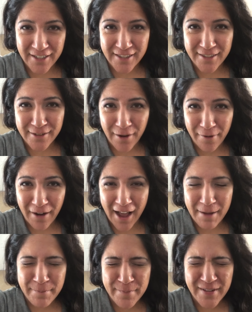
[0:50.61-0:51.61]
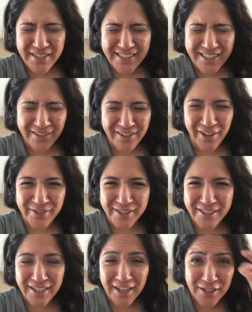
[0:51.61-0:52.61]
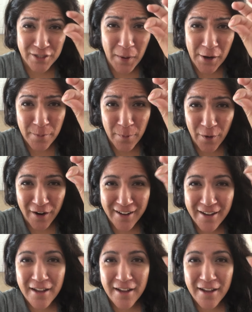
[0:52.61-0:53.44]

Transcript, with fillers: so I'm so close. 200 more.